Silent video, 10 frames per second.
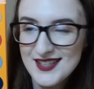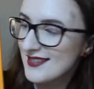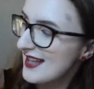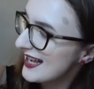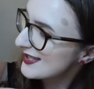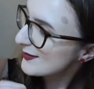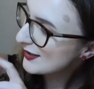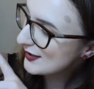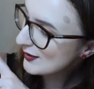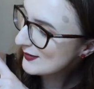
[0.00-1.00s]
So next we're
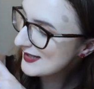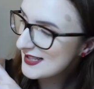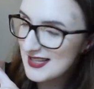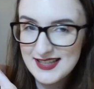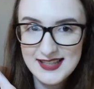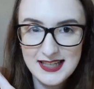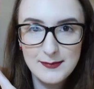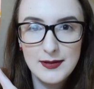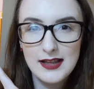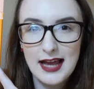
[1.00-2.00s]
going to go into this
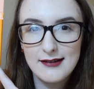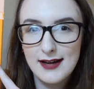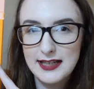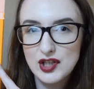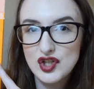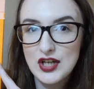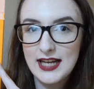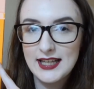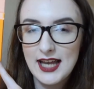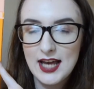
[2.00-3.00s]
deeper light reddy
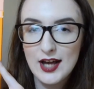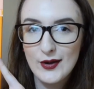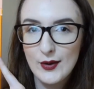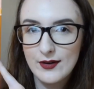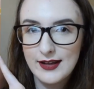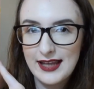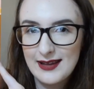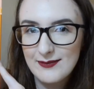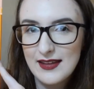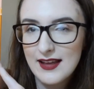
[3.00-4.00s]
shade here,
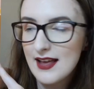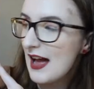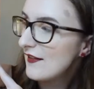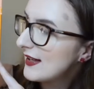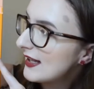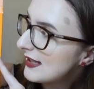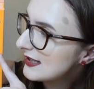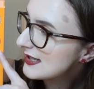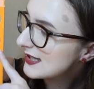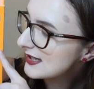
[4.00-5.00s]
Kogi. I feel like
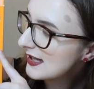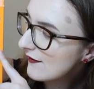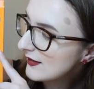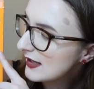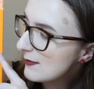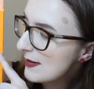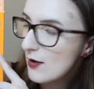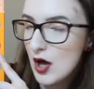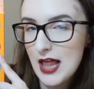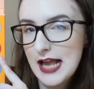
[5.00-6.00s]
this is definitely a bit
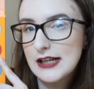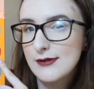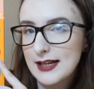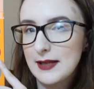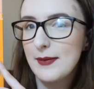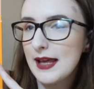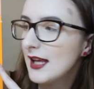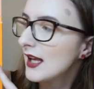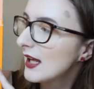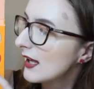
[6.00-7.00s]
more like a reddy
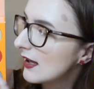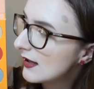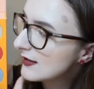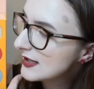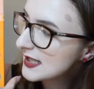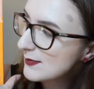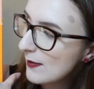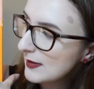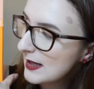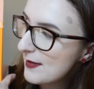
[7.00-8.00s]
pink. This is
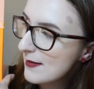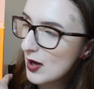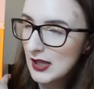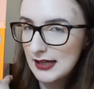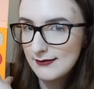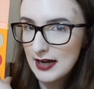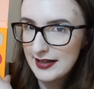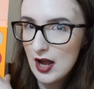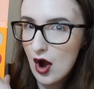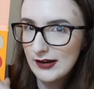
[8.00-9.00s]
probably a bit more like
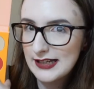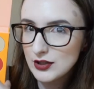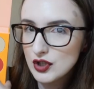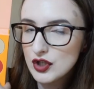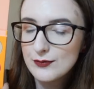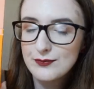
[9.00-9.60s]
reddy orange.